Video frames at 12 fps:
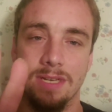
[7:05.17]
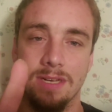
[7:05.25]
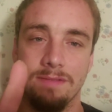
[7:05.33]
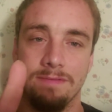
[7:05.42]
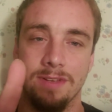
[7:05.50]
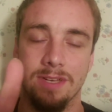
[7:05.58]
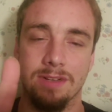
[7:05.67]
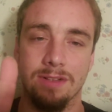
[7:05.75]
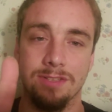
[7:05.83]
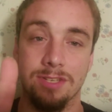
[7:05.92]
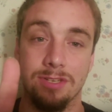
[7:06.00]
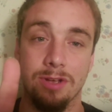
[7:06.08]

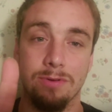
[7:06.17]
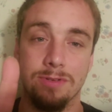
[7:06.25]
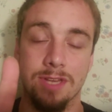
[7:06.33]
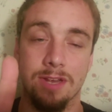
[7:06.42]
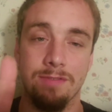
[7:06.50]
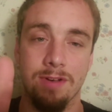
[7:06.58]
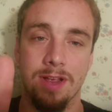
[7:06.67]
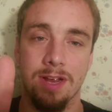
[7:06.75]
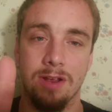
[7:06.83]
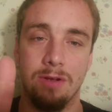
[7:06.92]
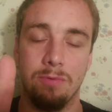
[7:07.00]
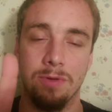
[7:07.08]
Vehicle to tow said
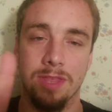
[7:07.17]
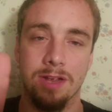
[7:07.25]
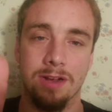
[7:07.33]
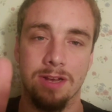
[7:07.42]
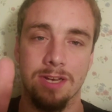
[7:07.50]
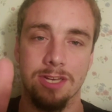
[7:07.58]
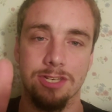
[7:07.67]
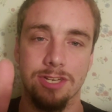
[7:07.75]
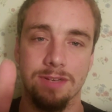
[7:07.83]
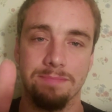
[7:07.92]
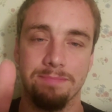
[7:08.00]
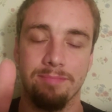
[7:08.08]
rig with air
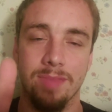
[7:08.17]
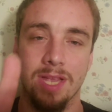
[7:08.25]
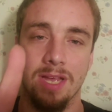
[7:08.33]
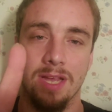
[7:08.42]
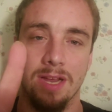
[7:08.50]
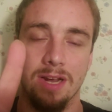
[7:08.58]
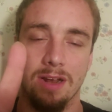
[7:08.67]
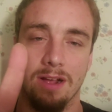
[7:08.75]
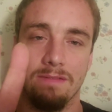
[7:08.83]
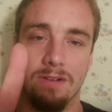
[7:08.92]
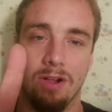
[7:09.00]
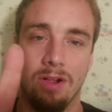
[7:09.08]
conditioning.
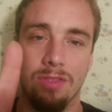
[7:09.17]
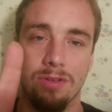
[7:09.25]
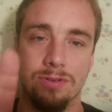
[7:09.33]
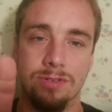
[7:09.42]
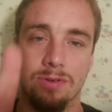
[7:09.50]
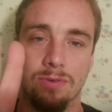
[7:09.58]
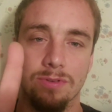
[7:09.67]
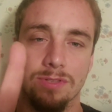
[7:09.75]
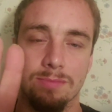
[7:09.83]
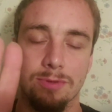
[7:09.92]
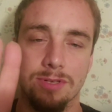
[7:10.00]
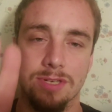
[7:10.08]
Now, of all those goals,
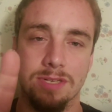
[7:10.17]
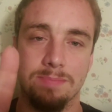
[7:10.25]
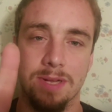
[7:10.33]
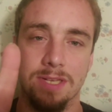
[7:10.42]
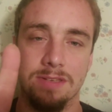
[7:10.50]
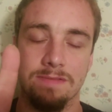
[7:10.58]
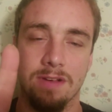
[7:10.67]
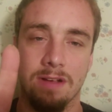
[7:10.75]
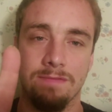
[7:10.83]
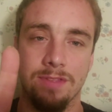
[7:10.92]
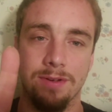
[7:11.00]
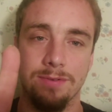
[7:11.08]
the most expensive
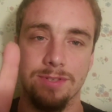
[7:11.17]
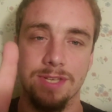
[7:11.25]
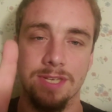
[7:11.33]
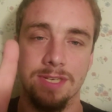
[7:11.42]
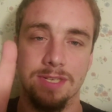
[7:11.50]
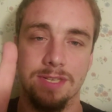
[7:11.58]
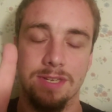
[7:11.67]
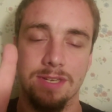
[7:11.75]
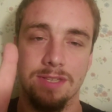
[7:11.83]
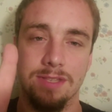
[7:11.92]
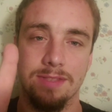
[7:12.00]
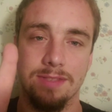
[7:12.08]
of those is
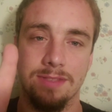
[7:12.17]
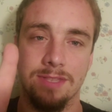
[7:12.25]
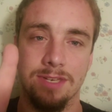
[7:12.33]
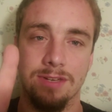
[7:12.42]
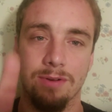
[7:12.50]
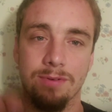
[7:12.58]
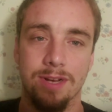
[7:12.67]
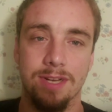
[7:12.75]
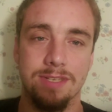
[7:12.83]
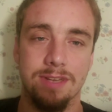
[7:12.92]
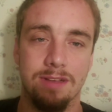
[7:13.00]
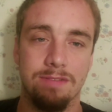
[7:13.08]
the tow rig
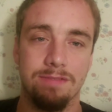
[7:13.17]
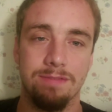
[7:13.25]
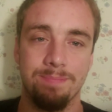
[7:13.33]
itself.